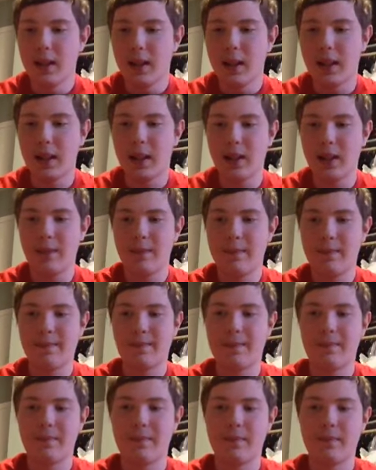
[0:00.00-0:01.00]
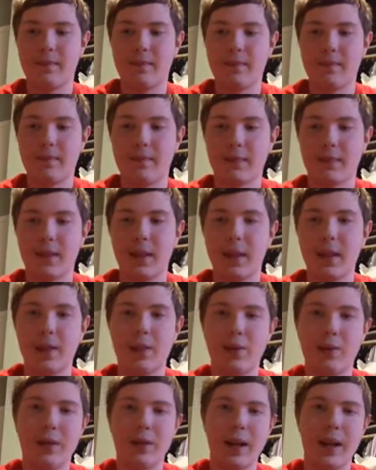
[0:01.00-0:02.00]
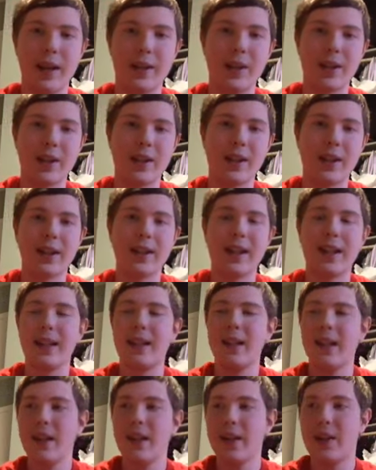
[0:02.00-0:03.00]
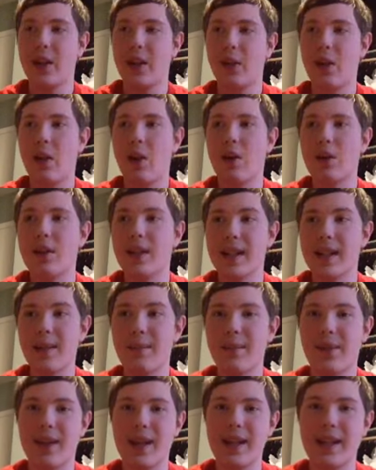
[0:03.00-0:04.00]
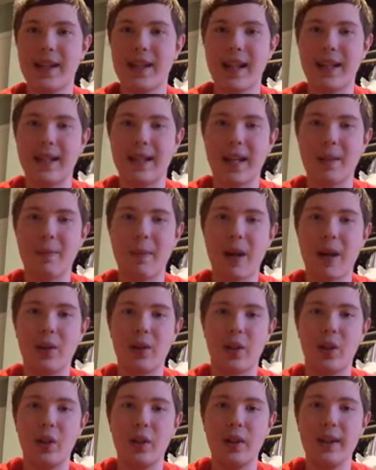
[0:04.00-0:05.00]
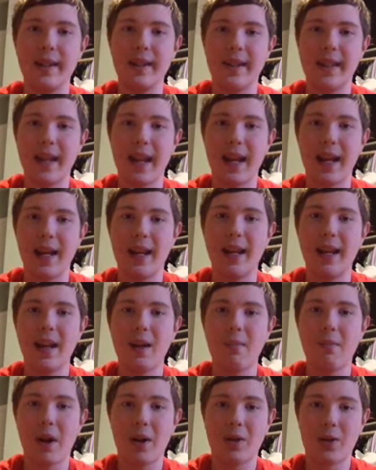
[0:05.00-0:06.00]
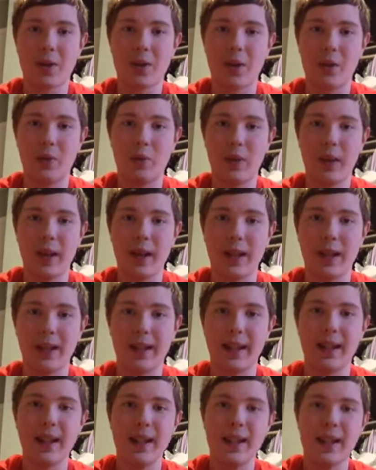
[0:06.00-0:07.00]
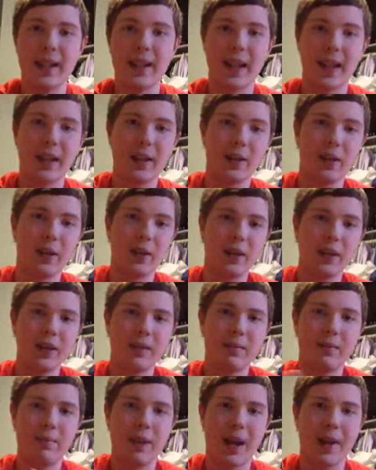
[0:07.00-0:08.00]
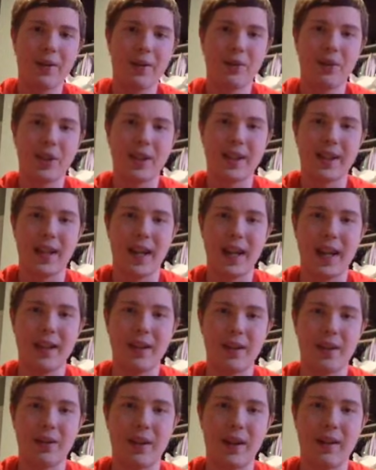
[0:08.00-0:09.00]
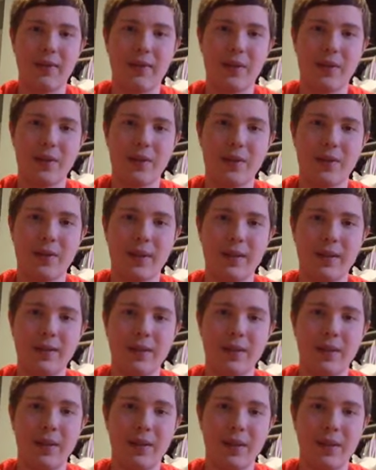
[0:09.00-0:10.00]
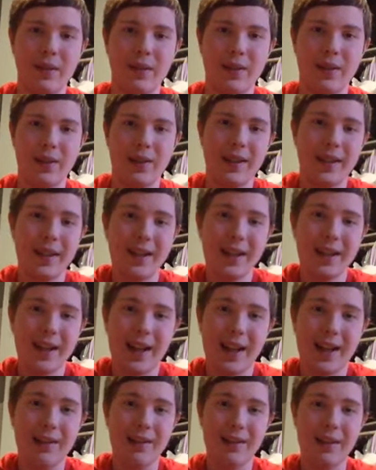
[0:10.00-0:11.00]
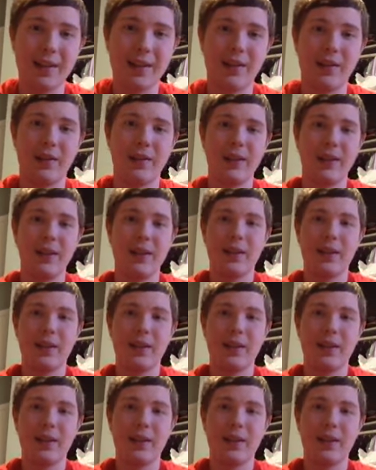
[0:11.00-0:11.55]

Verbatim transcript: Um, you know, I just think that there are some things that Death Battle could say Bowser could win. Like, c- couldn't Bowser just take the Triforce or whatever? Could he? I don't know.